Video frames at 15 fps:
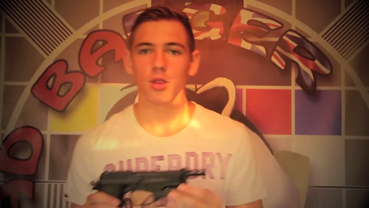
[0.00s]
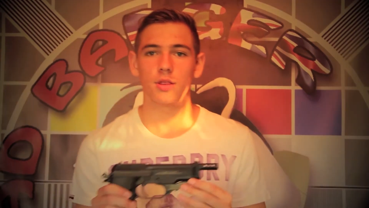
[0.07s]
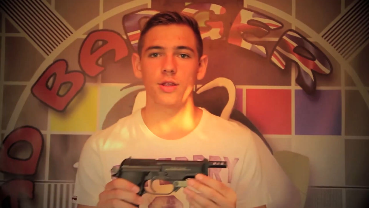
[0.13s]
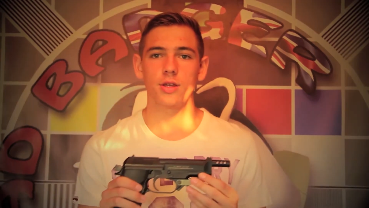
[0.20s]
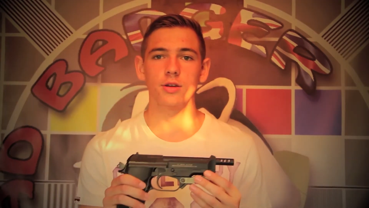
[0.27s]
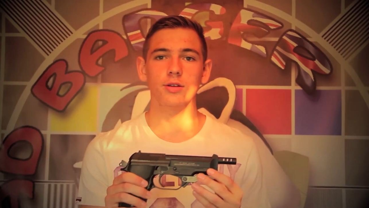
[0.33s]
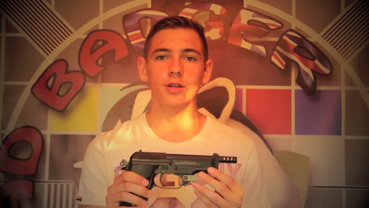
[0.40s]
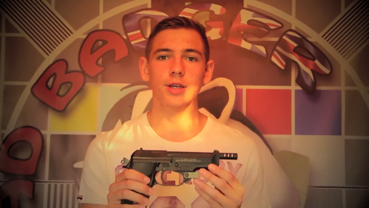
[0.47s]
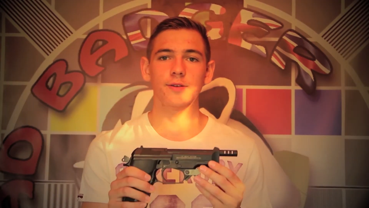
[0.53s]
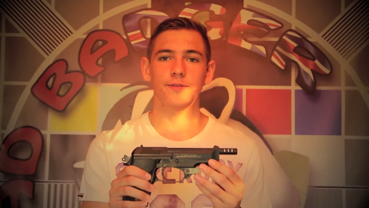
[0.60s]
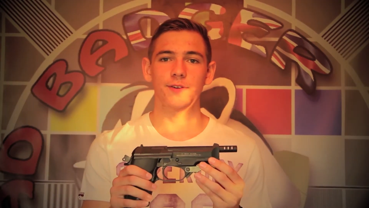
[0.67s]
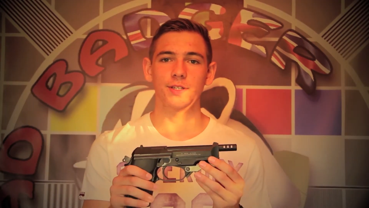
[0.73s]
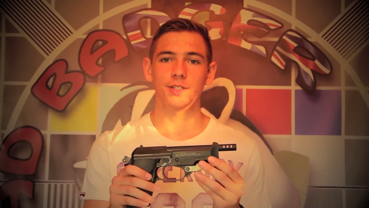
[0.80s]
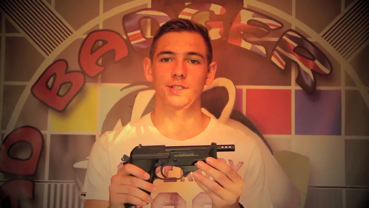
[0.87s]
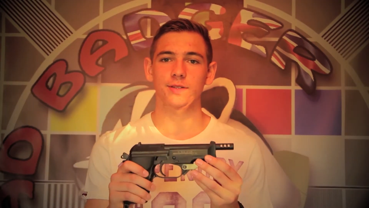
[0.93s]
The unique
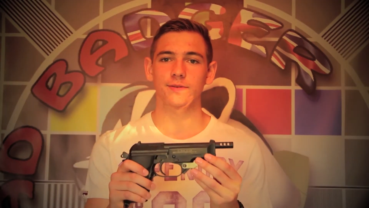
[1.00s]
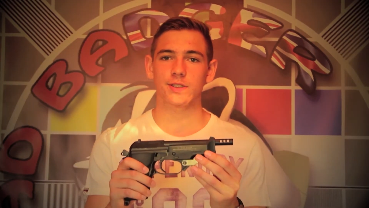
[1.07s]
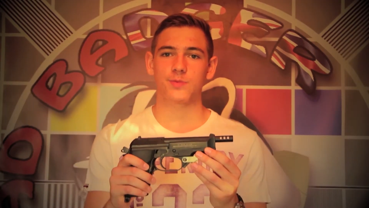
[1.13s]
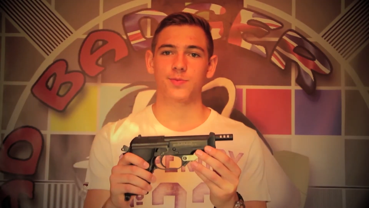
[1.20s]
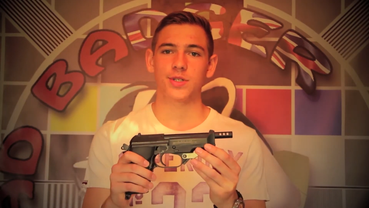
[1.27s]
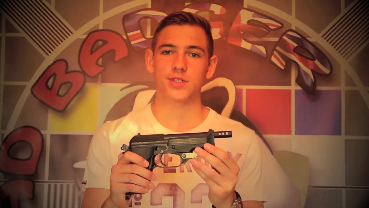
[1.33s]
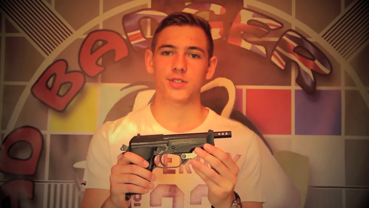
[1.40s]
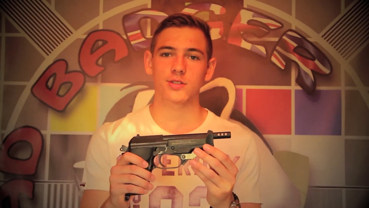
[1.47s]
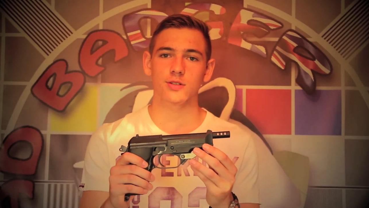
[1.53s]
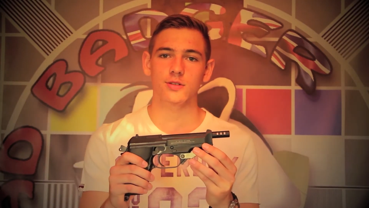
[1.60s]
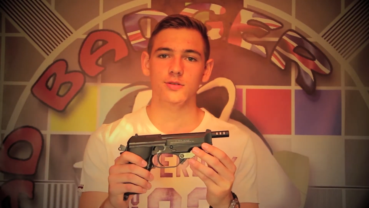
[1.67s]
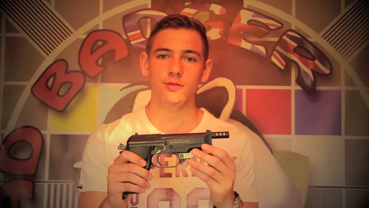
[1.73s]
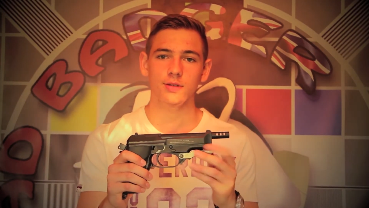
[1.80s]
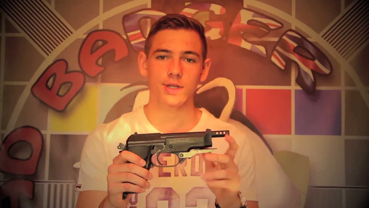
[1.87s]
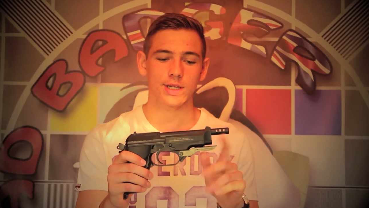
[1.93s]
features of this
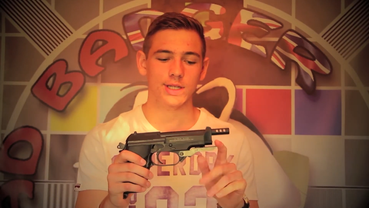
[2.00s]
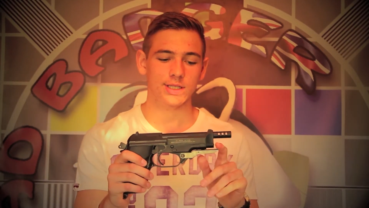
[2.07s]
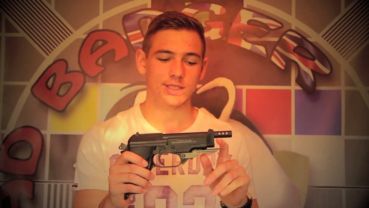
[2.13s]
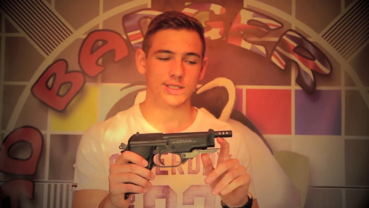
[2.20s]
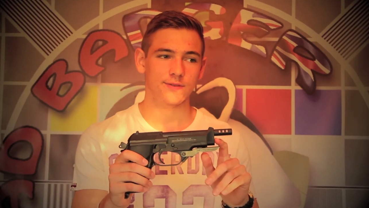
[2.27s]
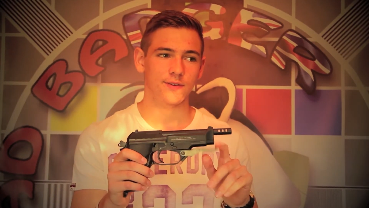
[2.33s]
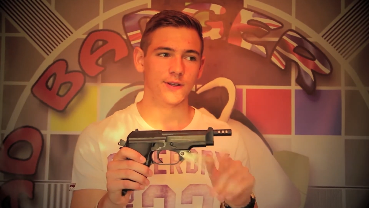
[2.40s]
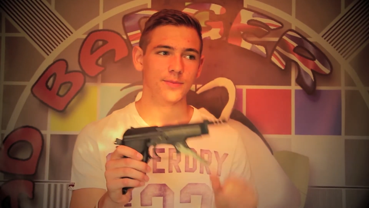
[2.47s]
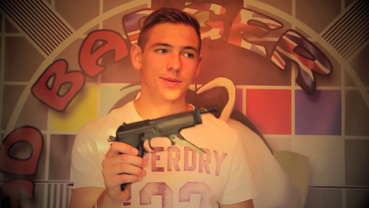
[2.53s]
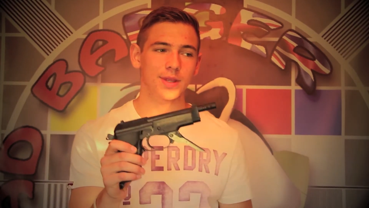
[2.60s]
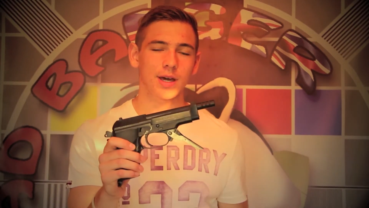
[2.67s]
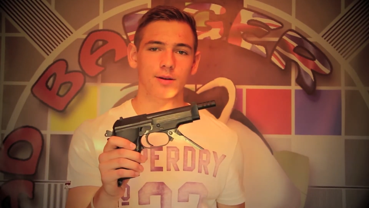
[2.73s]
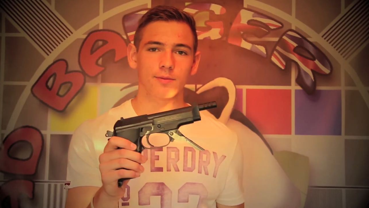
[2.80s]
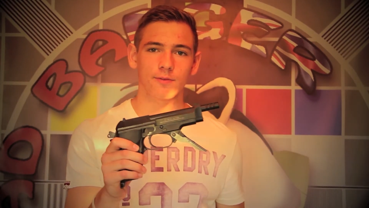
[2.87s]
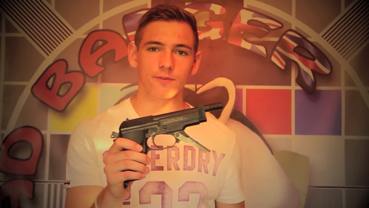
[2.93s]
pistol is this flip
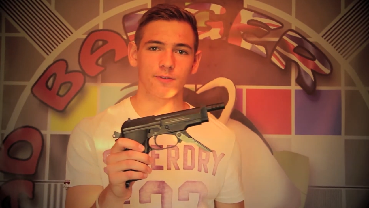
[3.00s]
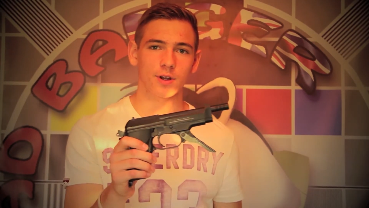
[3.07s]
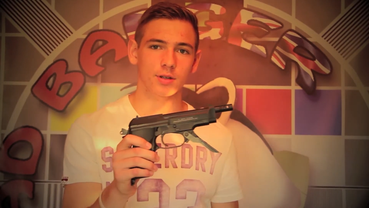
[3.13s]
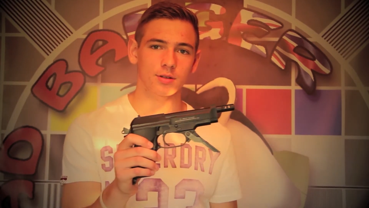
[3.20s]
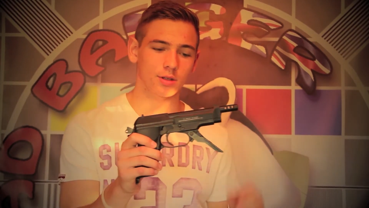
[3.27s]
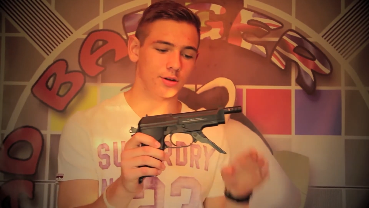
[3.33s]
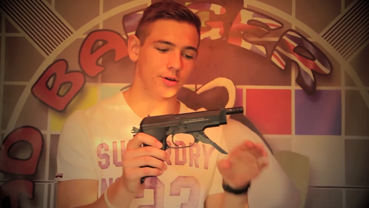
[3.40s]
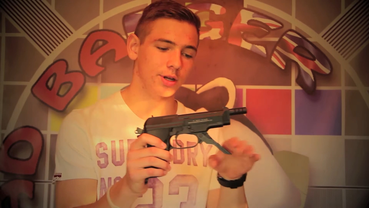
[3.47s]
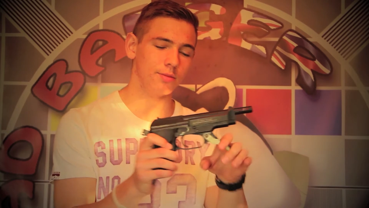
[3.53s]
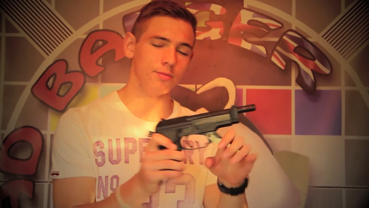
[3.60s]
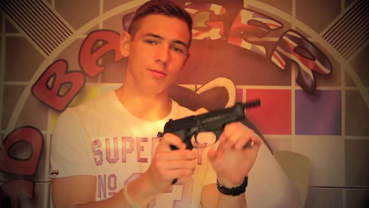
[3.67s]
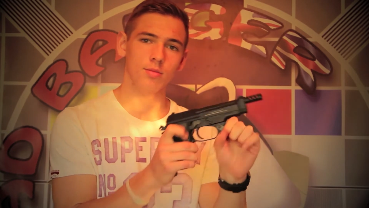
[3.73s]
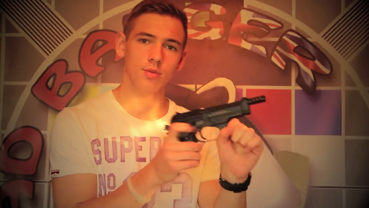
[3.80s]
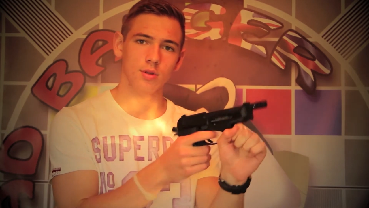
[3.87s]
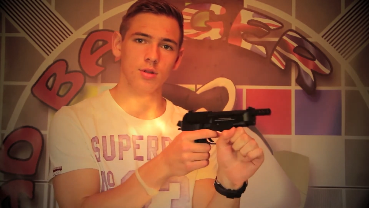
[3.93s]
down front grip